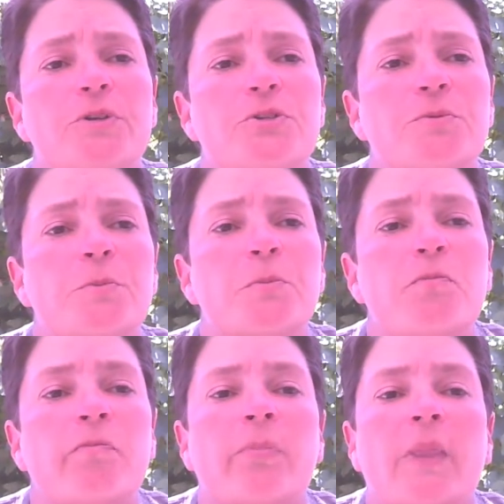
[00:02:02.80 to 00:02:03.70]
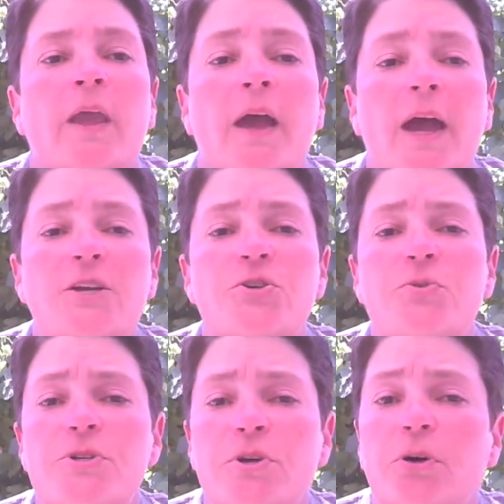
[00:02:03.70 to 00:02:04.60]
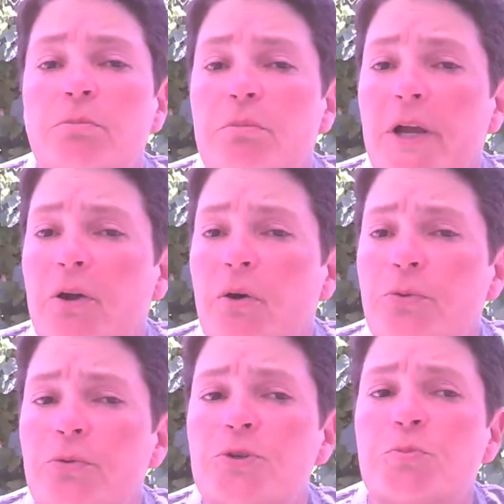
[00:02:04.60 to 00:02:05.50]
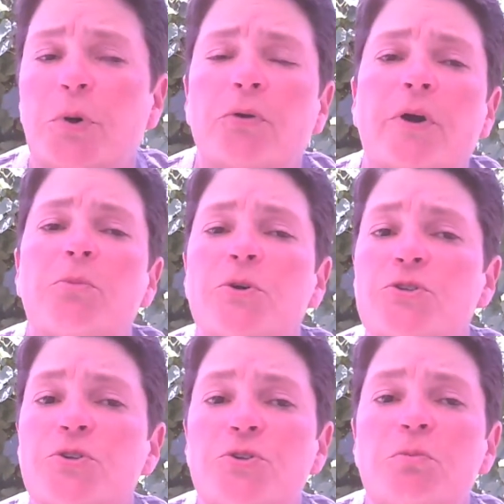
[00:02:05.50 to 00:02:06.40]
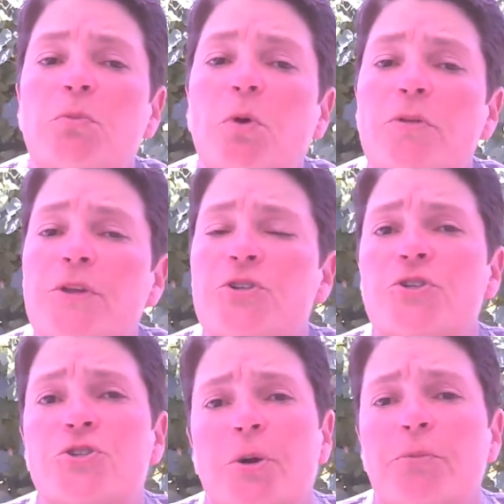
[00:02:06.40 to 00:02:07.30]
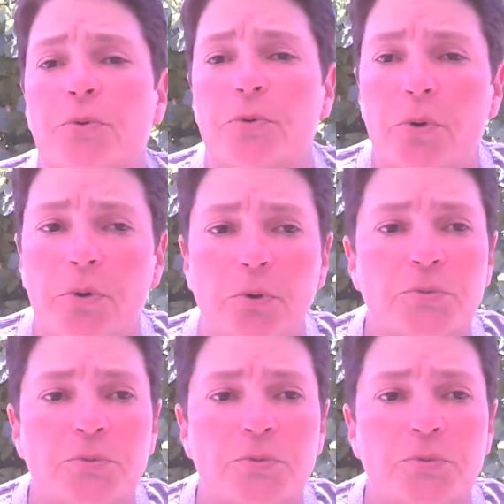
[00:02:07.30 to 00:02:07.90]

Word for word: to us. As a result, my goal through this program was to do more than just jump through the